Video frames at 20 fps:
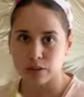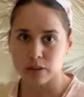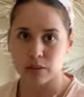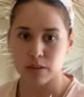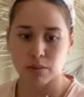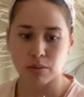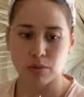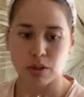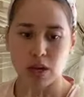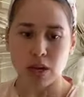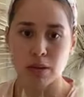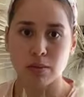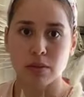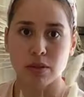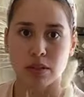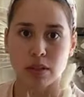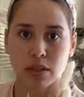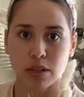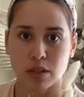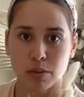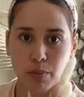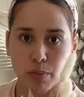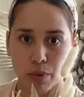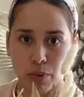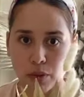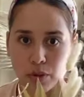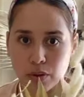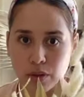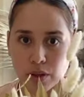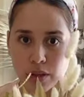sometimes is
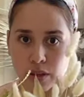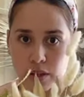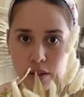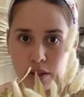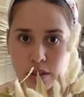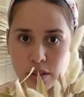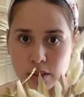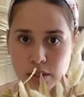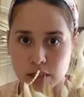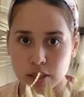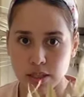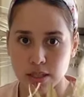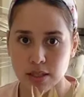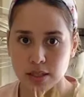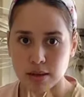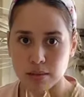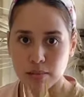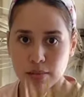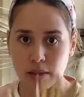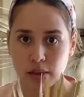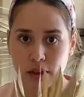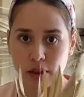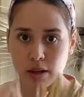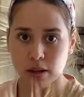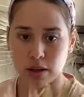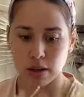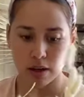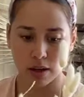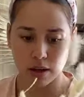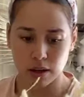put
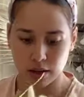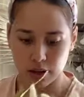something,